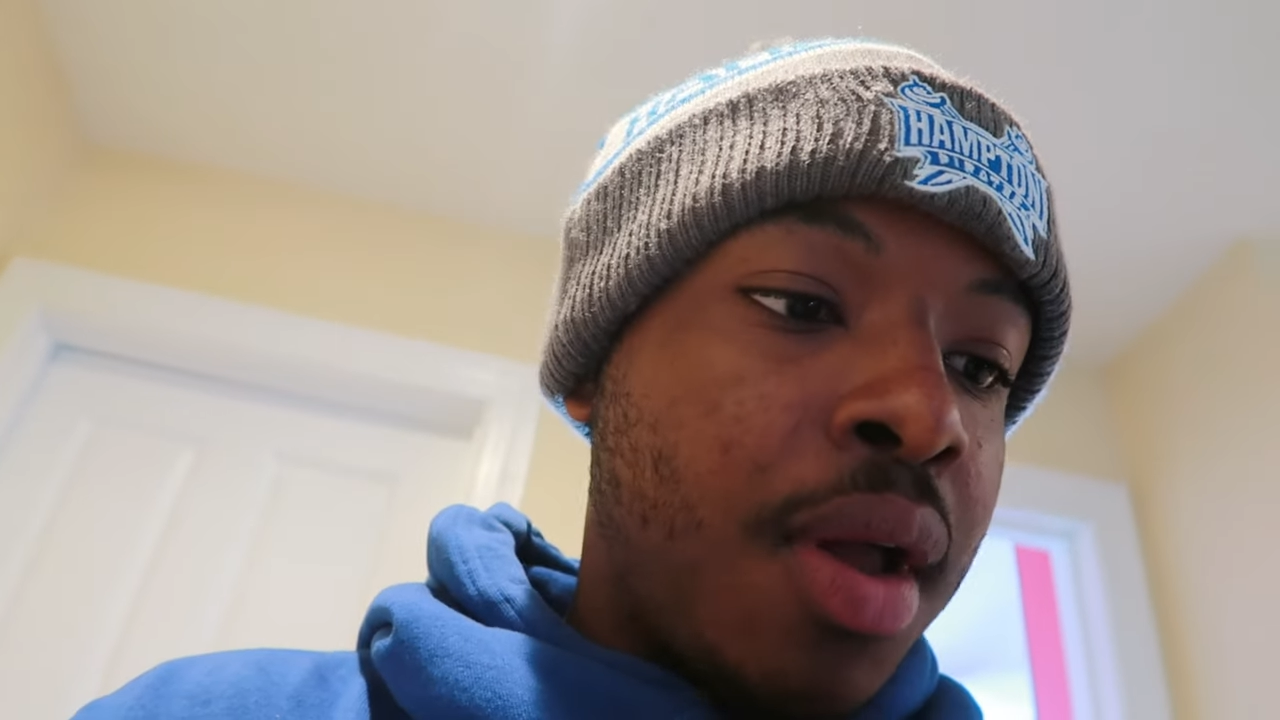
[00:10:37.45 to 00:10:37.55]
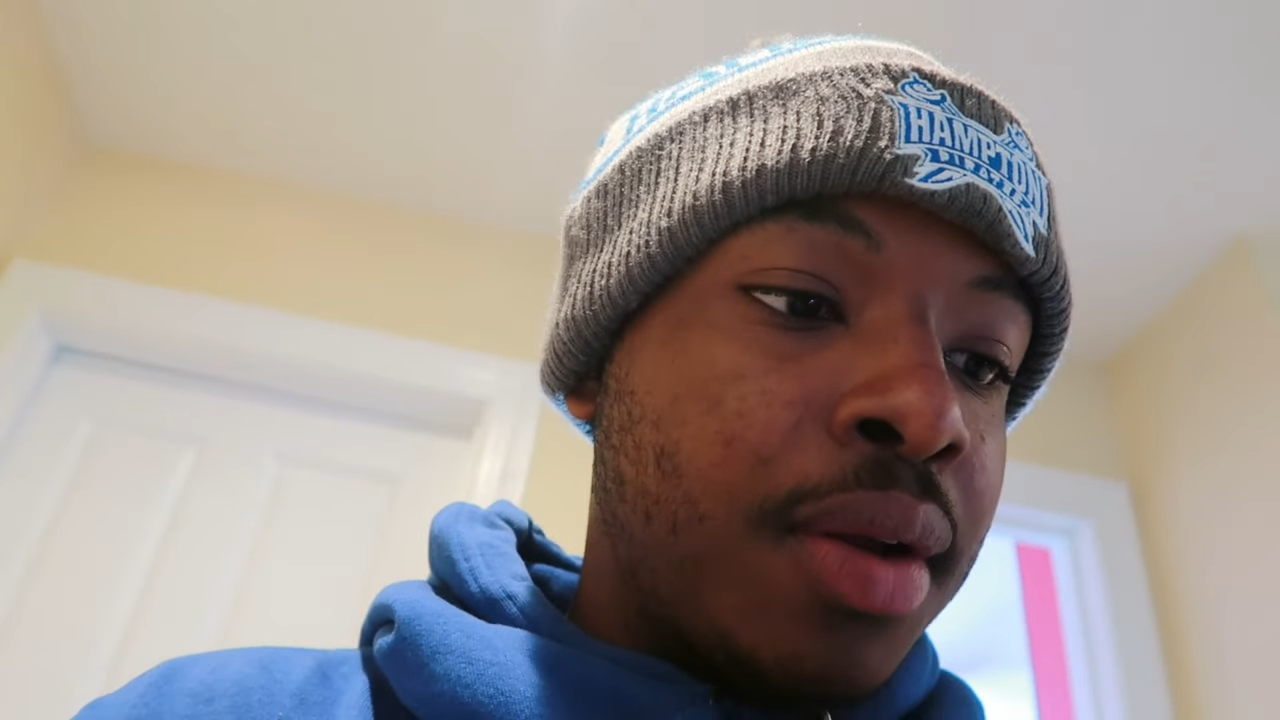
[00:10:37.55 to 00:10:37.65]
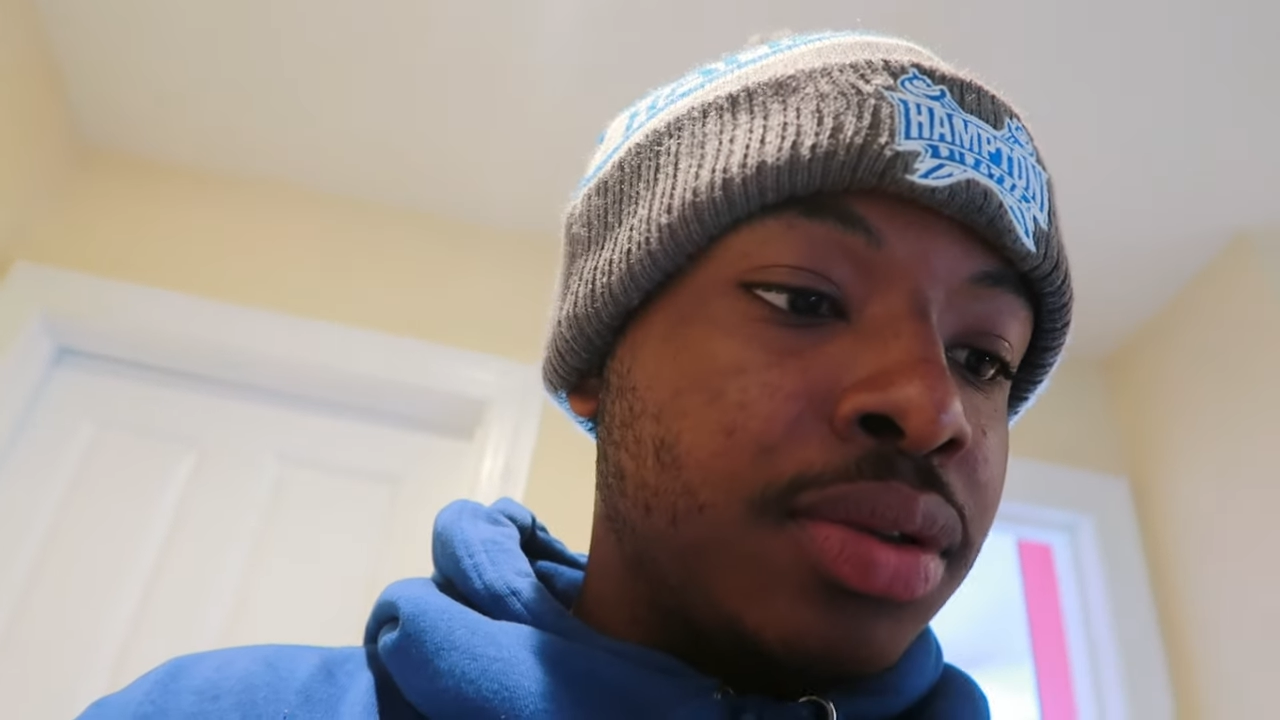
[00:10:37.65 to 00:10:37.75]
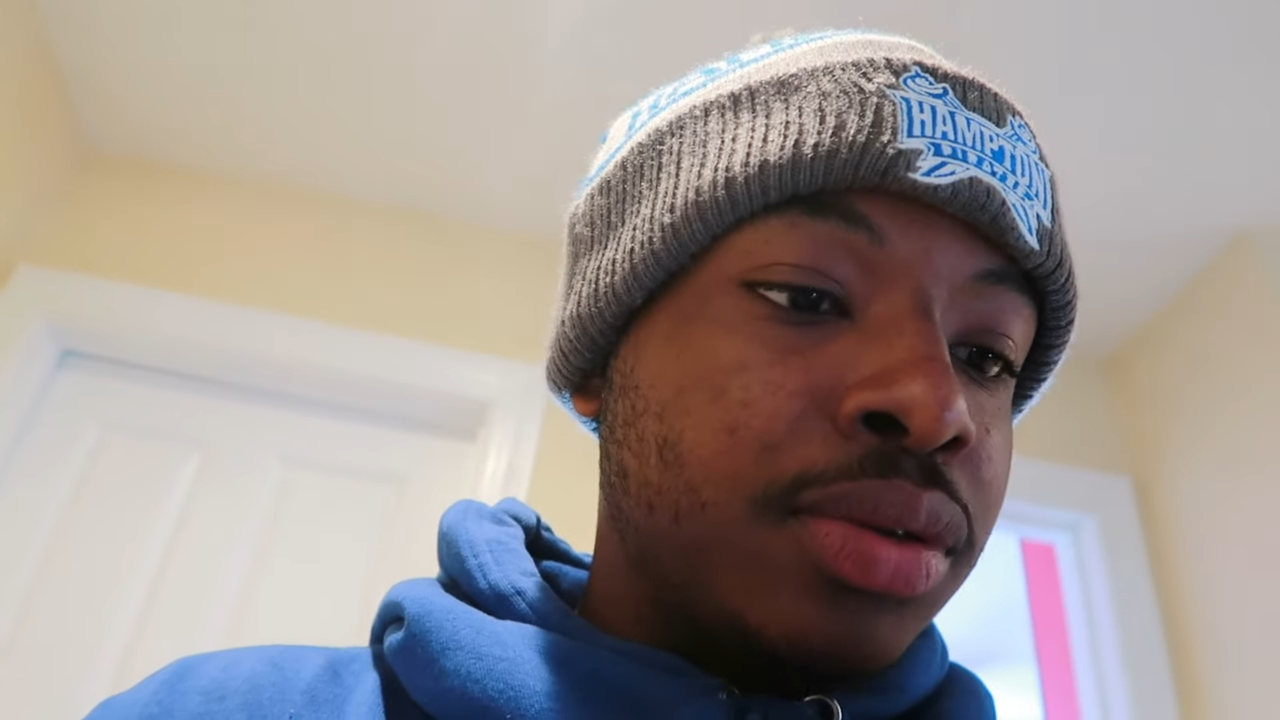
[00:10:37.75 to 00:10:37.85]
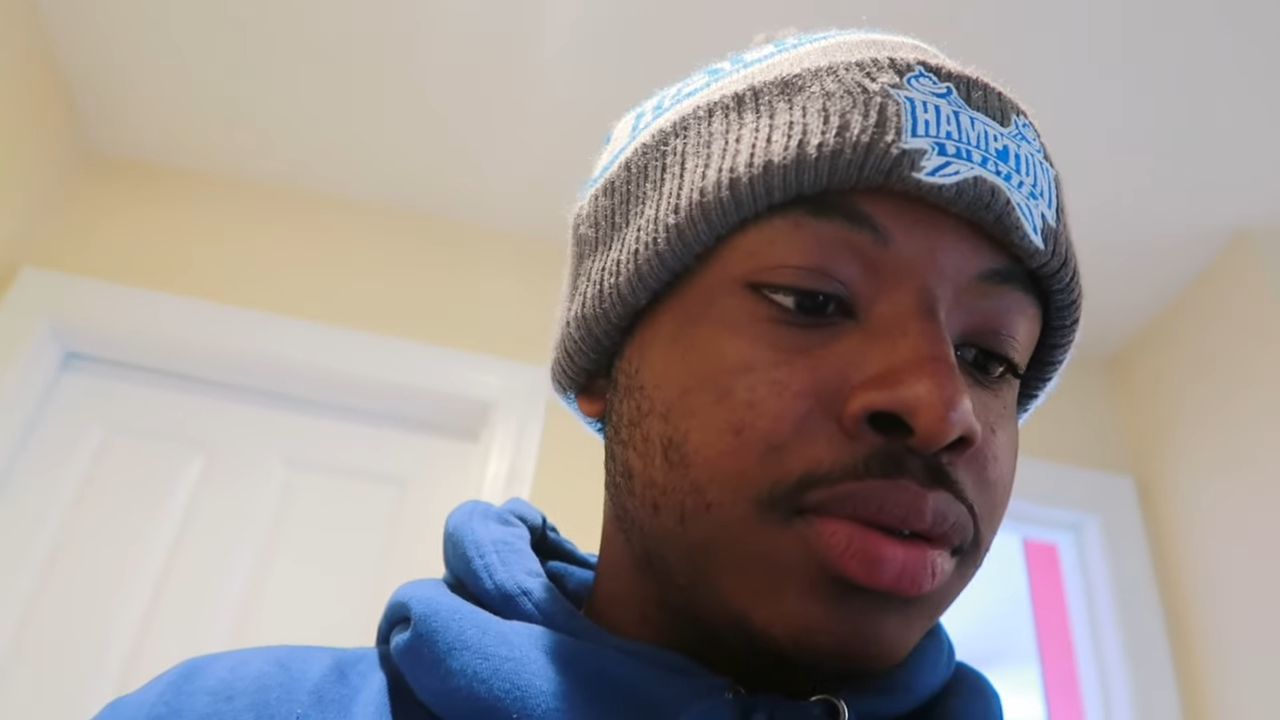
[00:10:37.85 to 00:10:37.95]

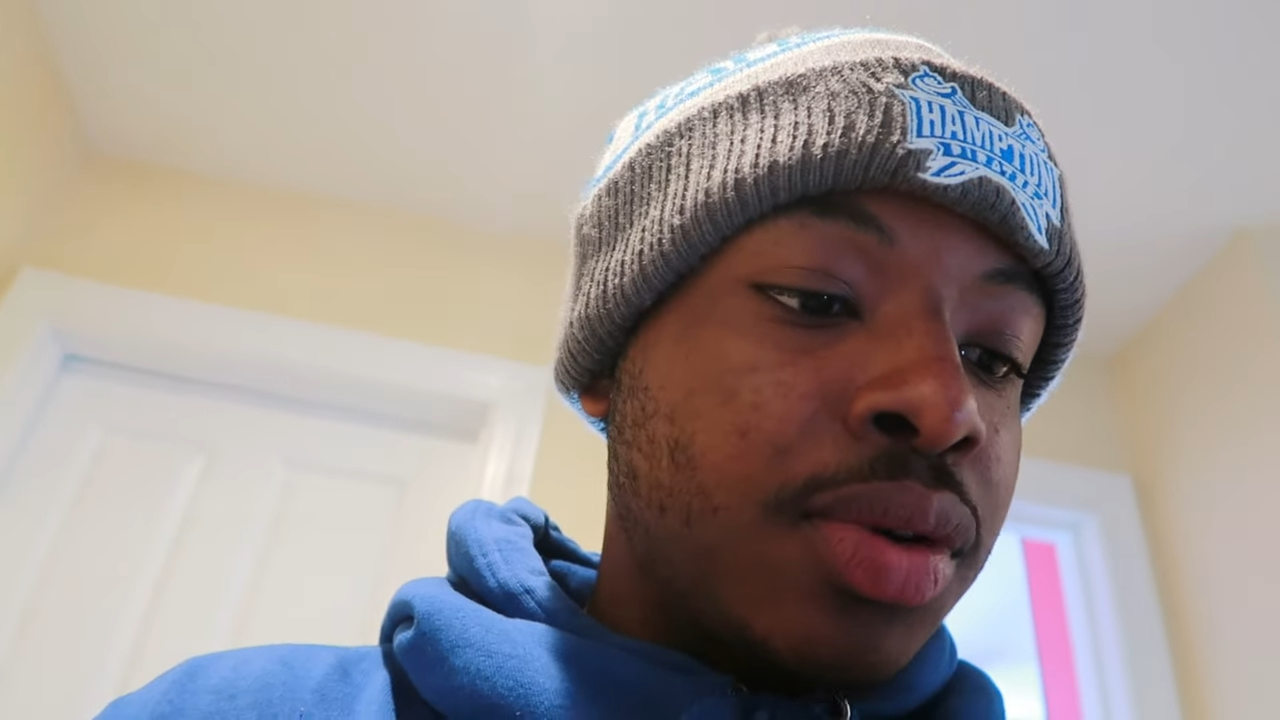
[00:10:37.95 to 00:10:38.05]
gonna?